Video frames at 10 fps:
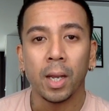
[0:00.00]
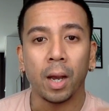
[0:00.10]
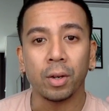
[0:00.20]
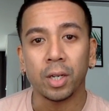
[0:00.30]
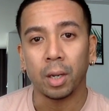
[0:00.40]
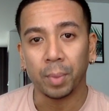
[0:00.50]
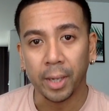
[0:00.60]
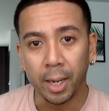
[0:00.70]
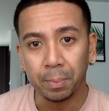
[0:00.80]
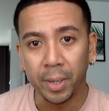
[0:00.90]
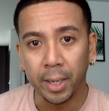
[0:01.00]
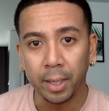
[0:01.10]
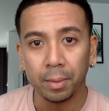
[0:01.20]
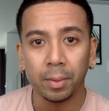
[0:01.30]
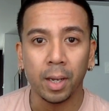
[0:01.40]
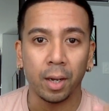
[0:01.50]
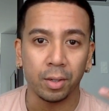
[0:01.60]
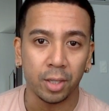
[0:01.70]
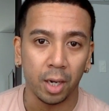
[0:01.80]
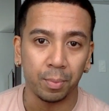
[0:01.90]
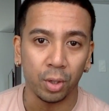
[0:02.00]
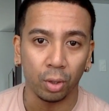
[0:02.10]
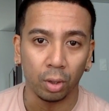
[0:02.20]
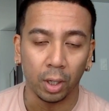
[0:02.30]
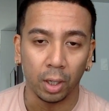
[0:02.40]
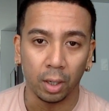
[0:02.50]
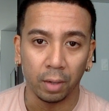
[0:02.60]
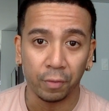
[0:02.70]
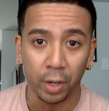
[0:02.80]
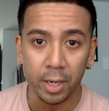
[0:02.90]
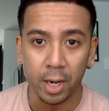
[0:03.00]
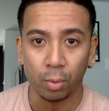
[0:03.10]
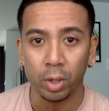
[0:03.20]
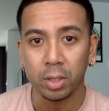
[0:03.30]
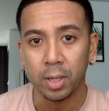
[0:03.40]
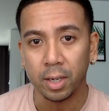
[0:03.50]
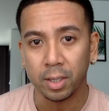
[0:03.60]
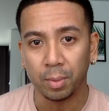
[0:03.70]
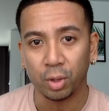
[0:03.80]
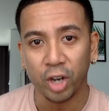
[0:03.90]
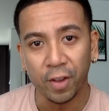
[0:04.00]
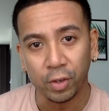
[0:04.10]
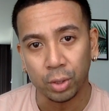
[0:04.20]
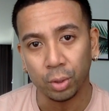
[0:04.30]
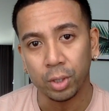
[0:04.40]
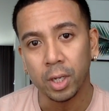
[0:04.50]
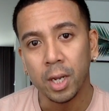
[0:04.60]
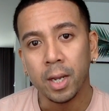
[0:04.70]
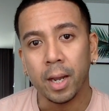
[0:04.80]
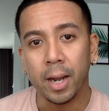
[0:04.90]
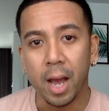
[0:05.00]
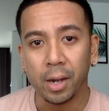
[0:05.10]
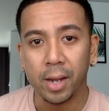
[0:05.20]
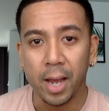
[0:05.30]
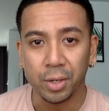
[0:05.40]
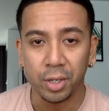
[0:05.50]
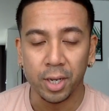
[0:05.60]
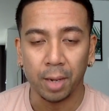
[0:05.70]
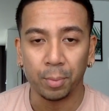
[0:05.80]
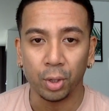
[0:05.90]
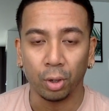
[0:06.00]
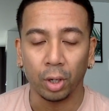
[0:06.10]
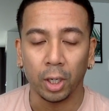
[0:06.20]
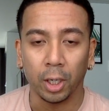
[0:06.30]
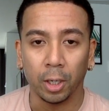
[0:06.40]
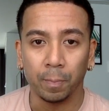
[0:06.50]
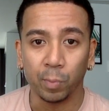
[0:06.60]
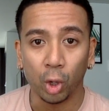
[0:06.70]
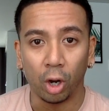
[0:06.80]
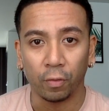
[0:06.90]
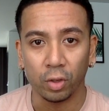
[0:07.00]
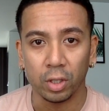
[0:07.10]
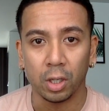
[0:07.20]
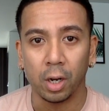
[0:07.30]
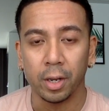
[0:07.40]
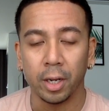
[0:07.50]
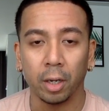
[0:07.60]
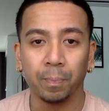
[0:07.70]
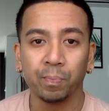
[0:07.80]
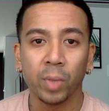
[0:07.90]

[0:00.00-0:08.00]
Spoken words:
how to set up a campaign, how to set up your affiliate networks, how to set up a traffic source, and how to actually set up your offers on there.